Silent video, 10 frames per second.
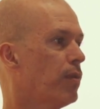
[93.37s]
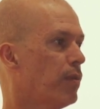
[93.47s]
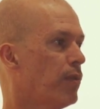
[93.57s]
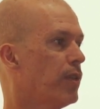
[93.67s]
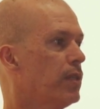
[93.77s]
of,
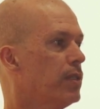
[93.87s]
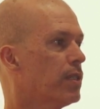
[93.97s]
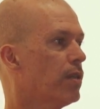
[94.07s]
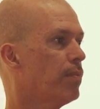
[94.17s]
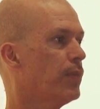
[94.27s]
of
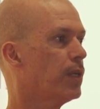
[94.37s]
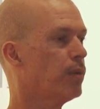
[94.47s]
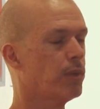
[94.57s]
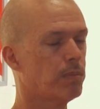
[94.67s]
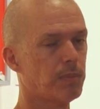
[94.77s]
things, like you know
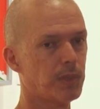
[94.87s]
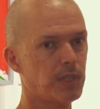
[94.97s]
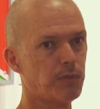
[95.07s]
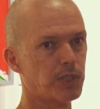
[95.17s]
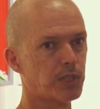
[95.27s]
what the
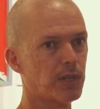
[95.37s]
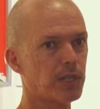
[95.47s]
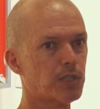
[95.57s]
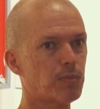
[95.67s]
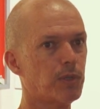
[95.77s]
different
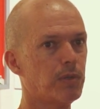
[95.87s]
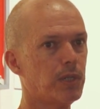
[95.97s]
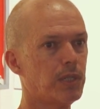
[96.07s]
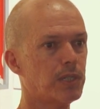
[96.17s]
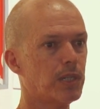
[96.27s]
stratas were
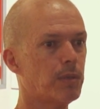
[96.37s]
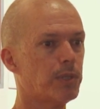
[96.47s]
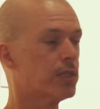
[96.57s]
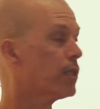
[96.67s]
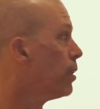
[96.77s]
in Darwin,
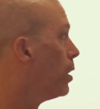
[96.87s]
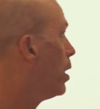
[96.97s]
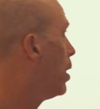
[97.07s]
and so